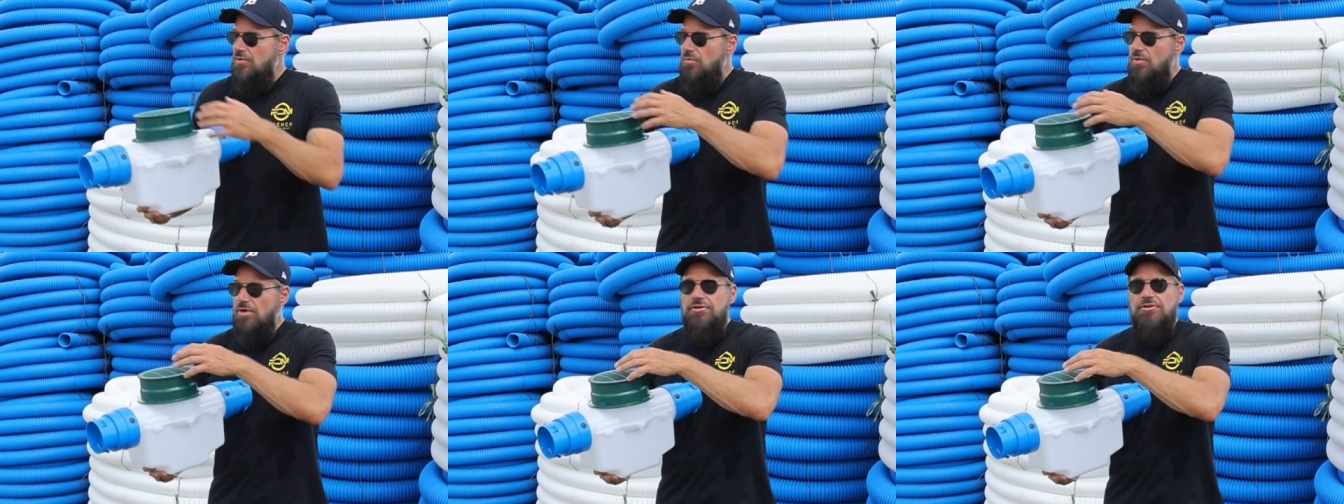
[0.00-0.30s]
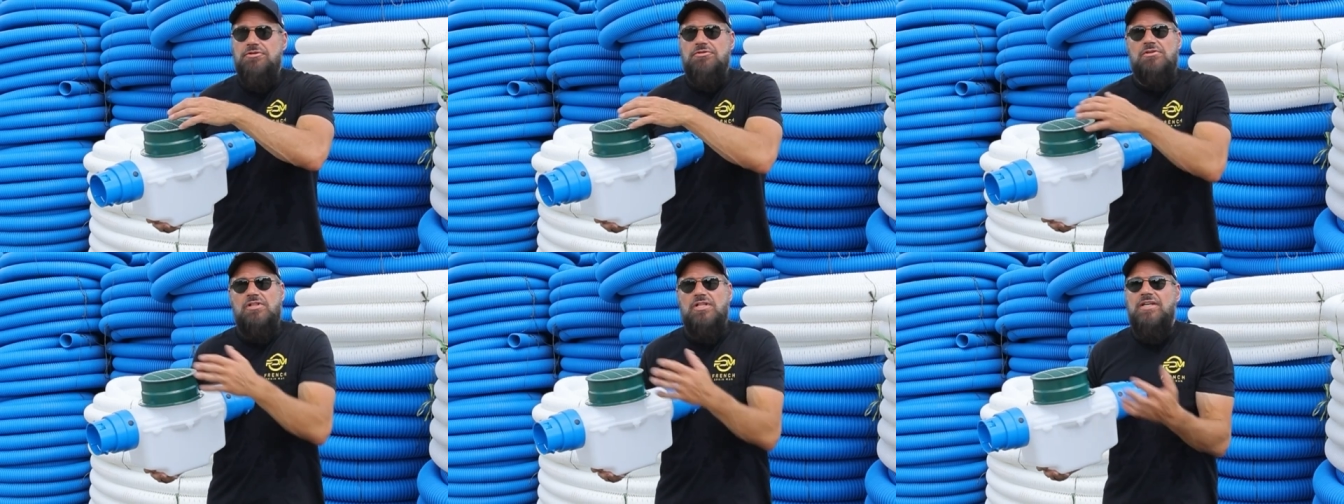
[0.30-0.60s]
Whether
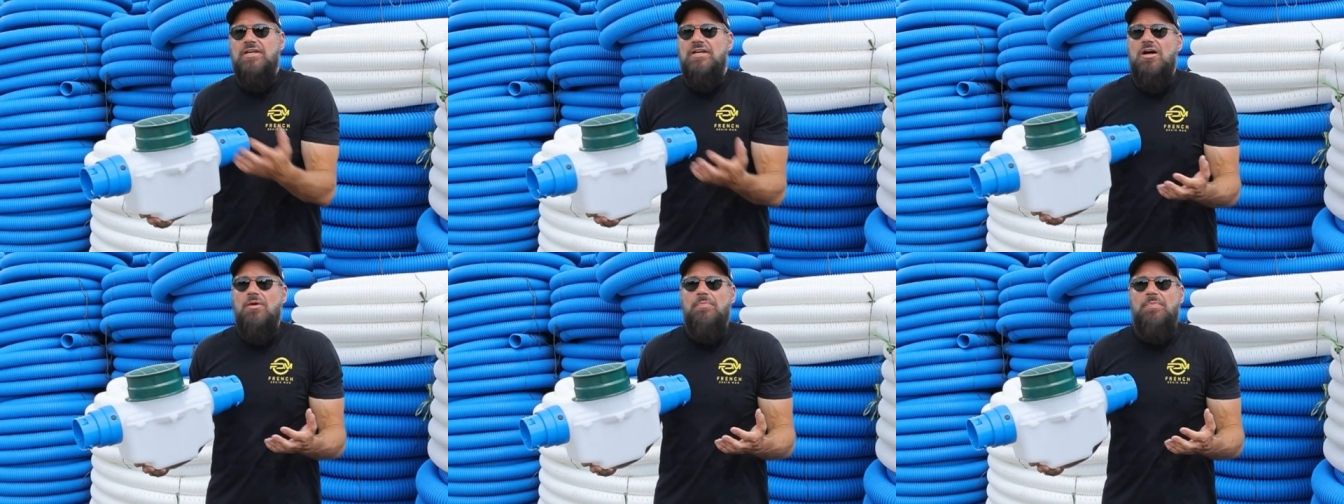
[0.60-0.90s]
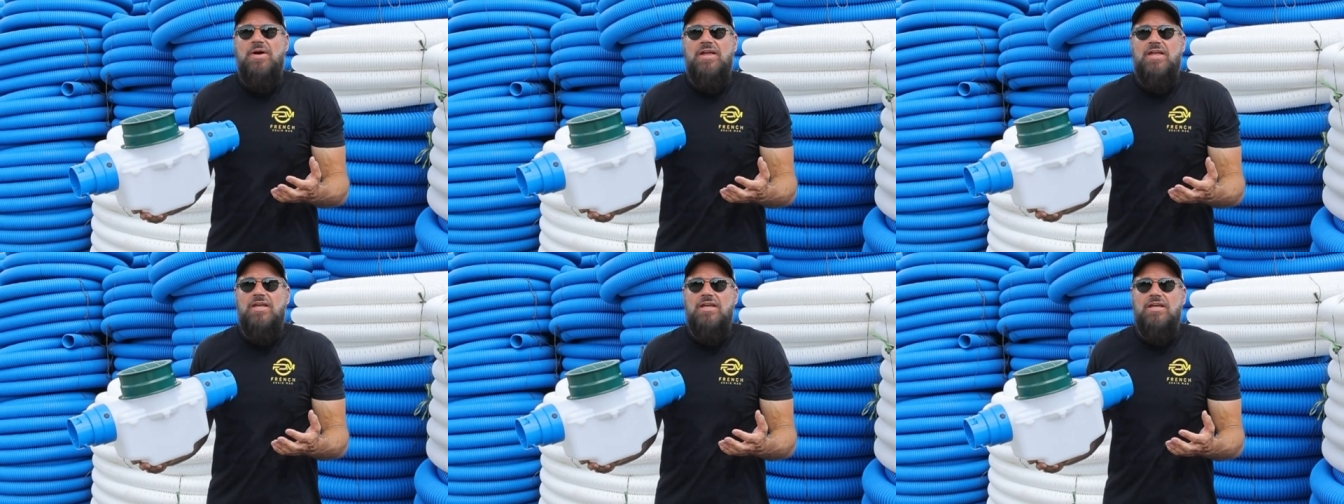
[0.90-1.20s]
you clean it out
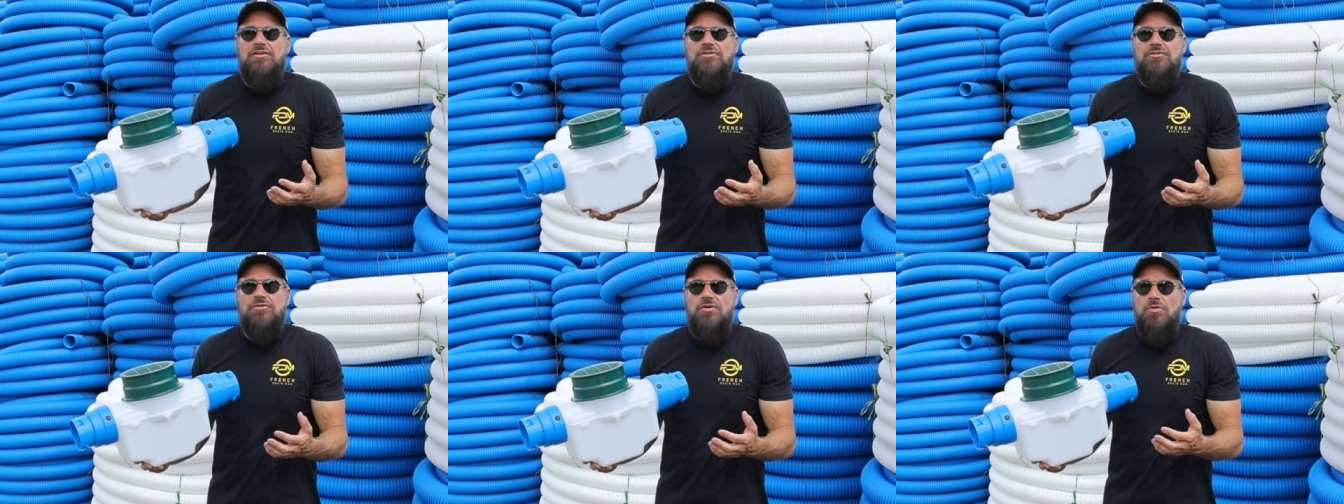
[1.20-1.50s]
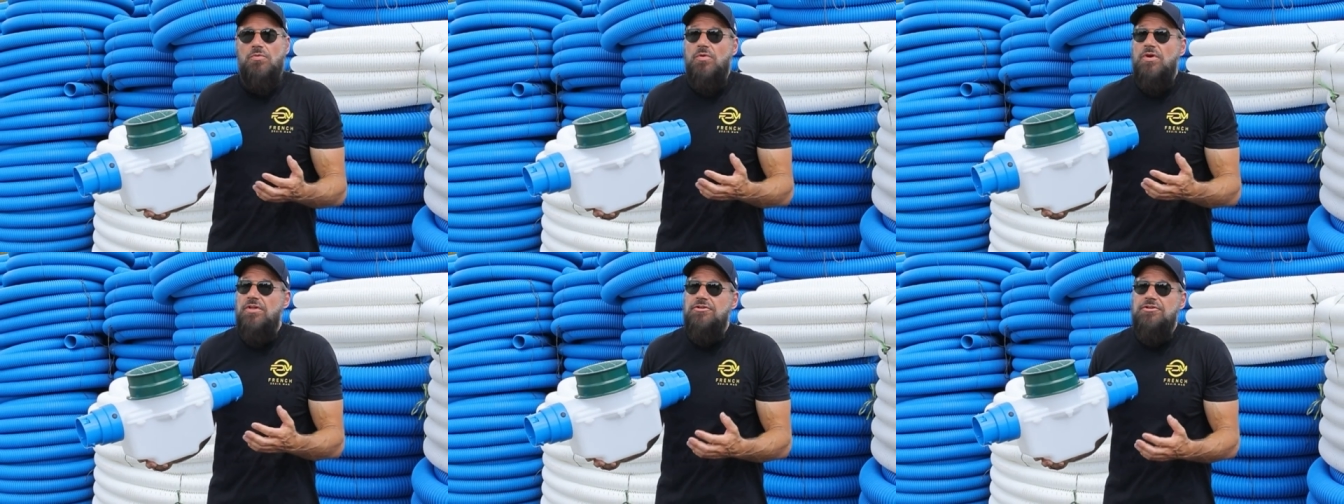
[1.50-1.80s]
by hand
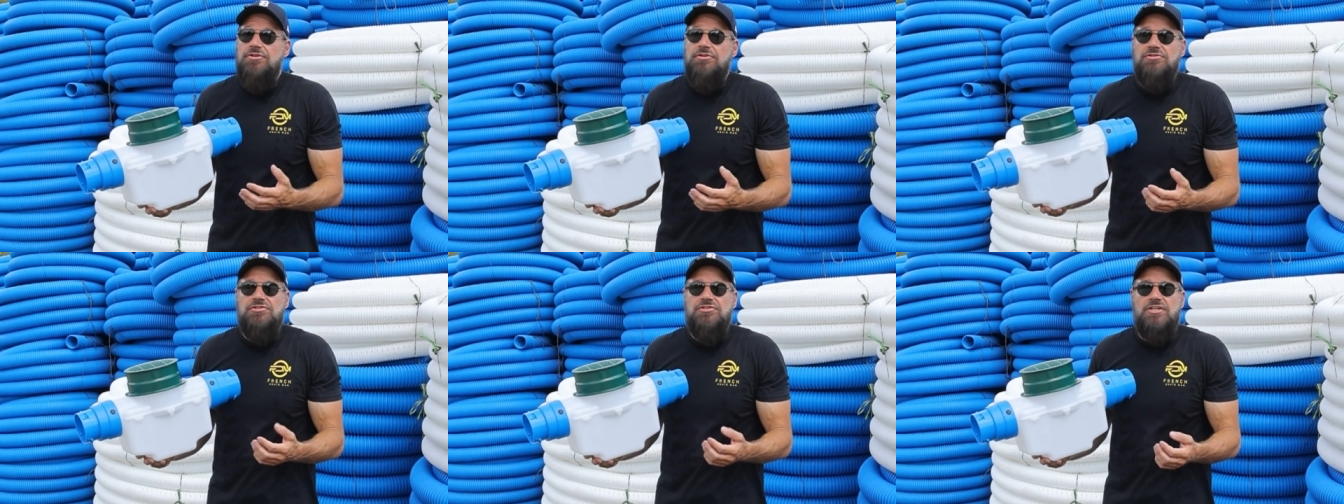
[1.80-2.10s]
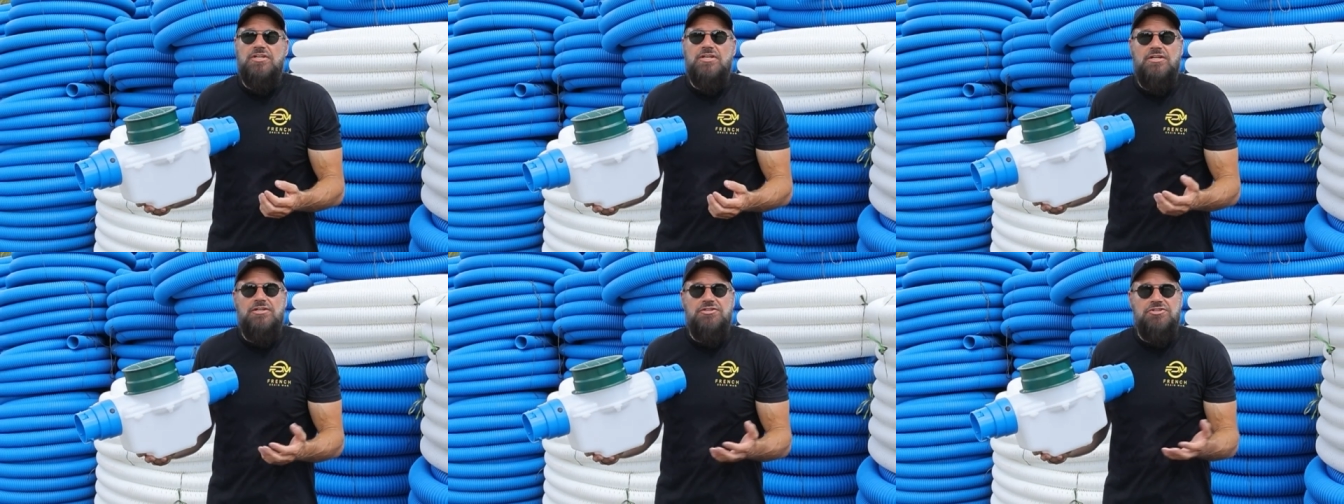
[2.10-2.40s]
or whether you
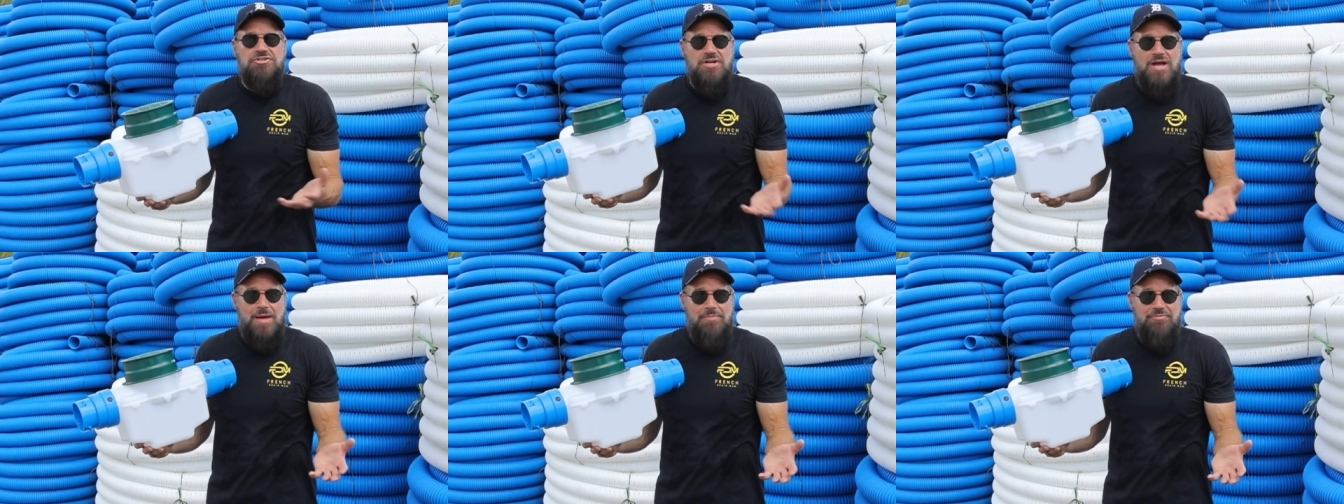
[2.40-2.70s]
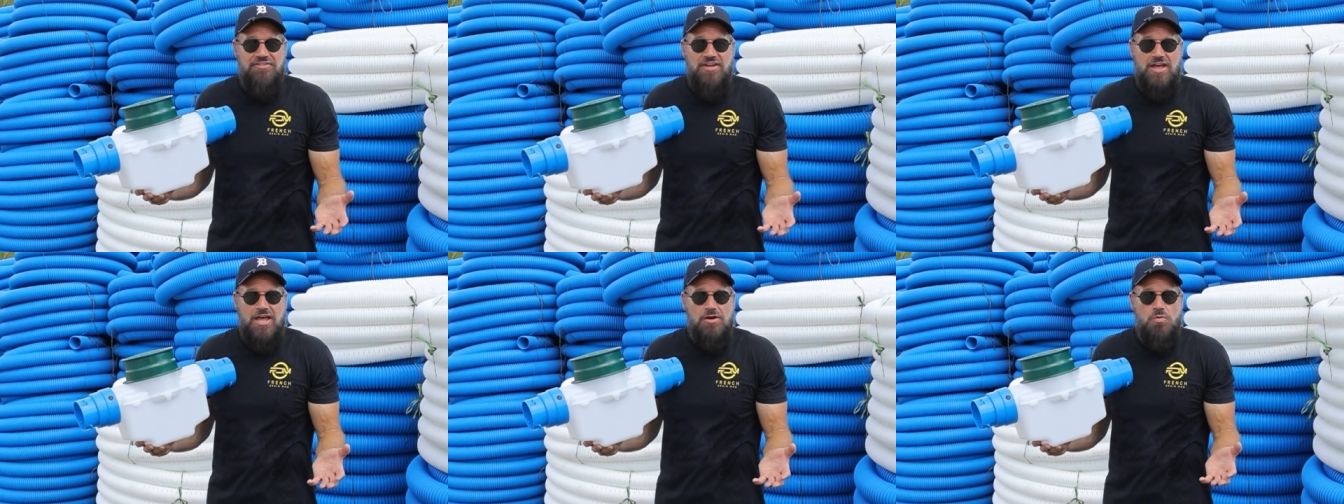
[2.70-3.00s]
stick a shop
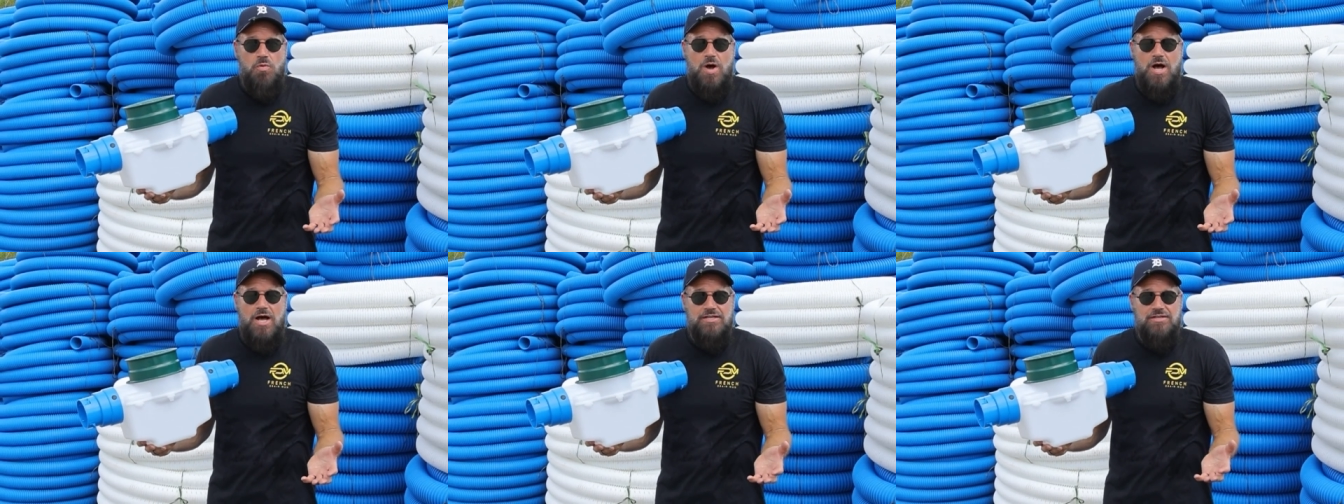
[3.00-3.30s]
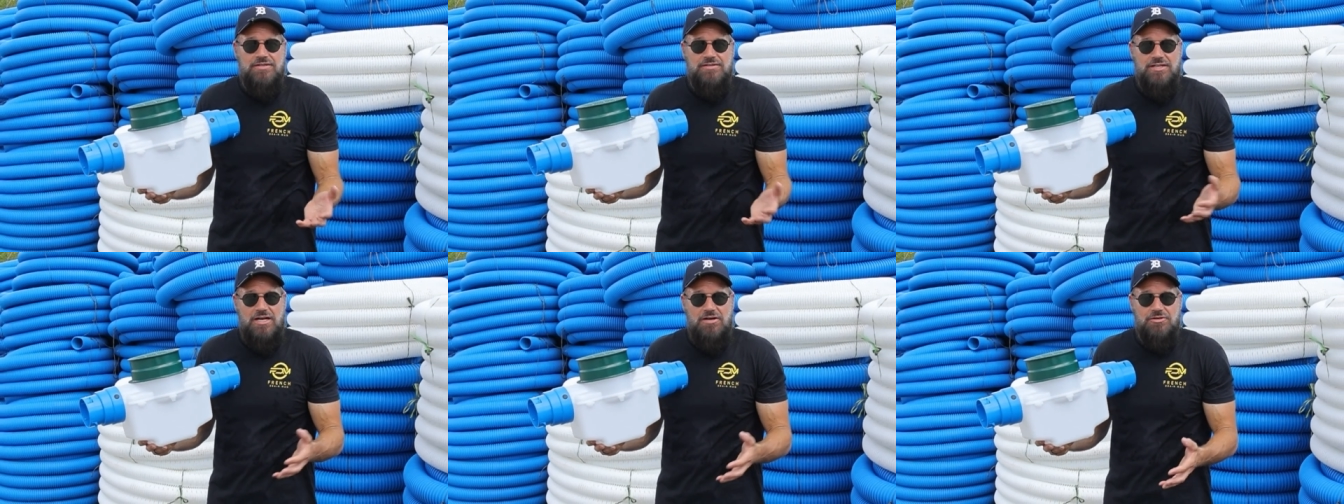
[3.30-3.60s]
vac
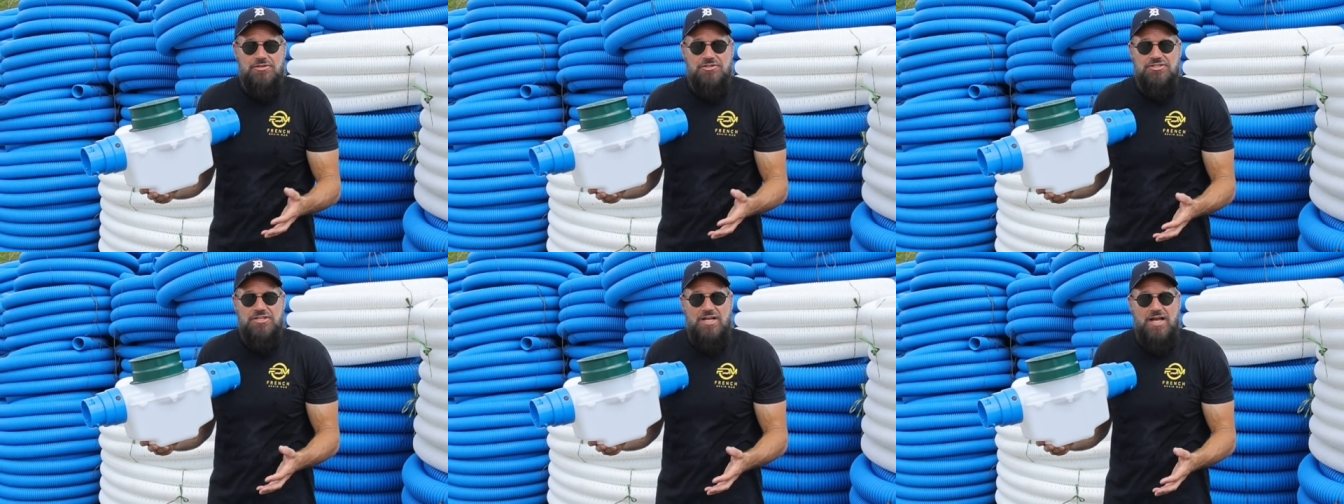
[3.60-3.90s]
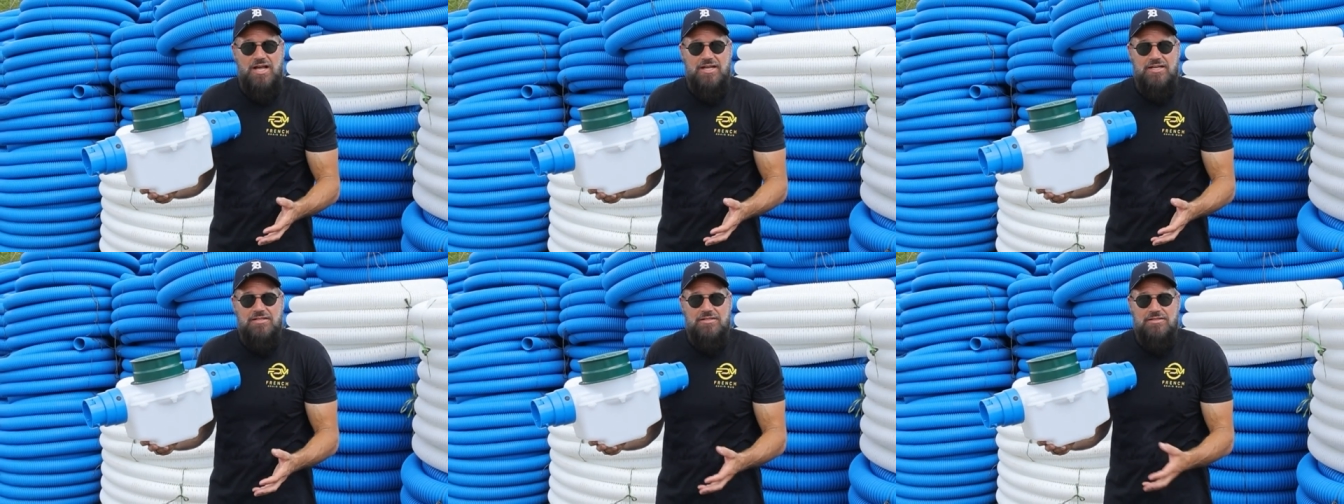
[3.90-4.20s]
wand down
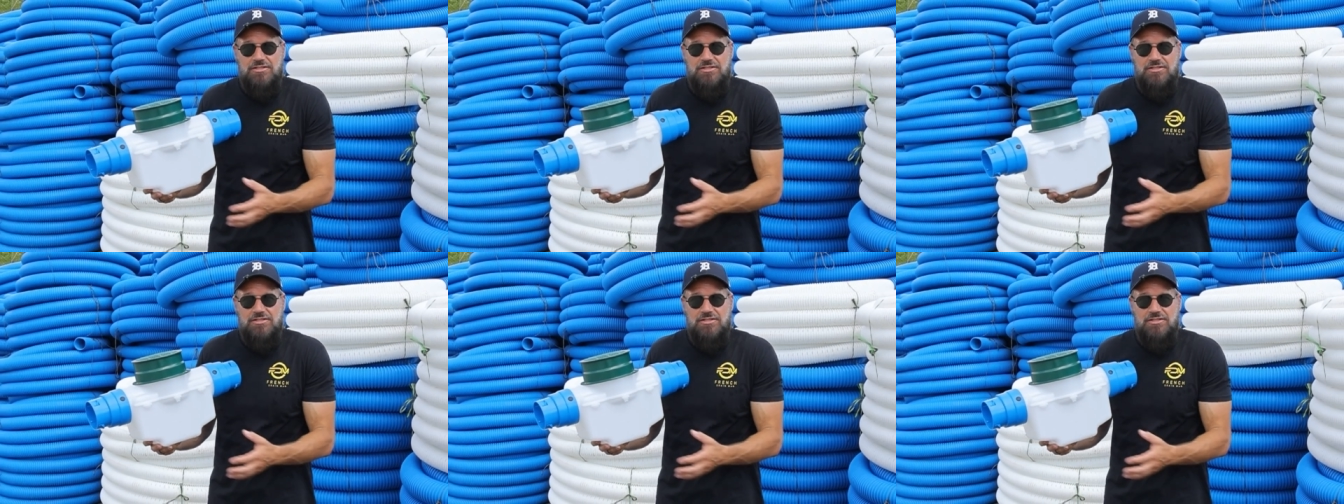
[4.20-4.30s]
inside